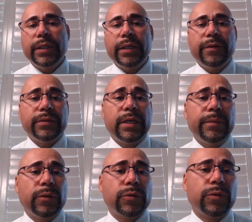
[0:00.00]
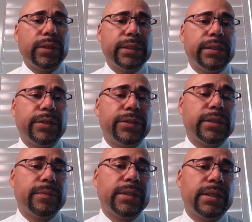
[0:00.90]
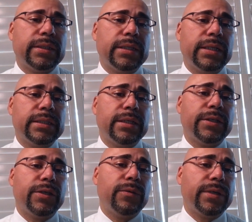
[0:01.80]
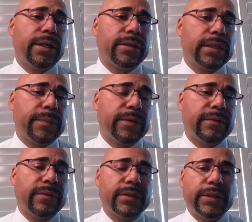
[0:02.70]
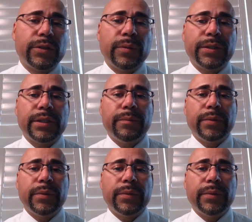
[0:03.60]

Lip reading: enough time in those organizations because it is an acute care type of situation.